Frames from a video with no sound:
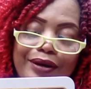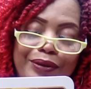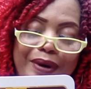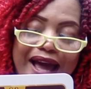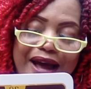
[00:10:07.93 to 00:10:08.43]

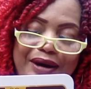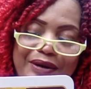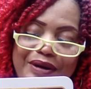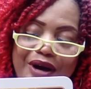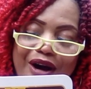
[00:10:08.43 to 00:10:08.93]

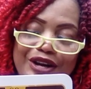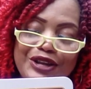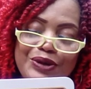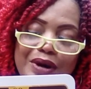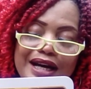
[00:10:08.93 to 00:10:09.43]
Wow. Are
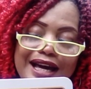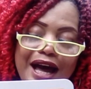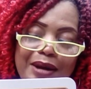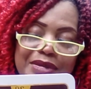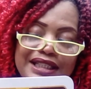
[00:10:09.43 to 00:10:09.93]
you
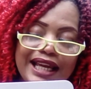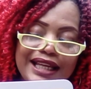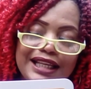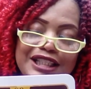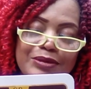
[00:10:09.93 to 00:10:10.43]

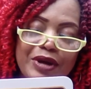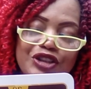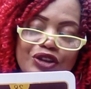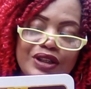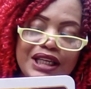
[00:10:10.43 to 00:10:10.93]
accommodating
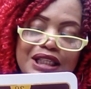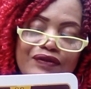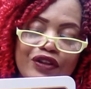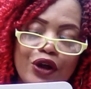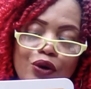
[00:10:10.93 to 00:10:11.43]
special needs
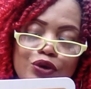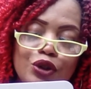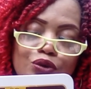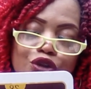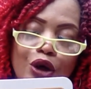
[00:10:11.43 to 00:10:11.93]
for those
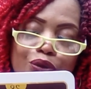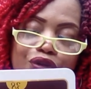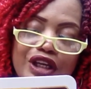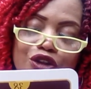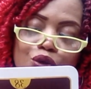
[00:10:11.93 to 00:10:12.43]
who don't
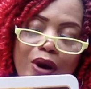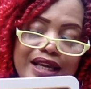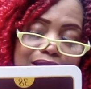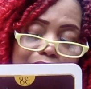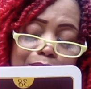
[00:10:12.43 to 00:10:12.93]
think
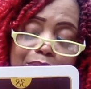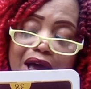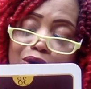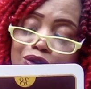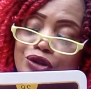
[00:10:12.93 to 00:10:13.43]
twice
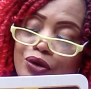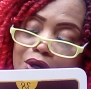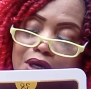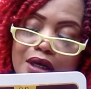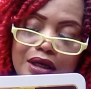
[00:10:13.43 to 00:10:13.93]
about your
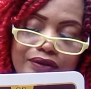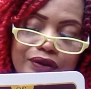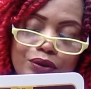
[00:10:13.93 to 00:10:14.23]
comfort?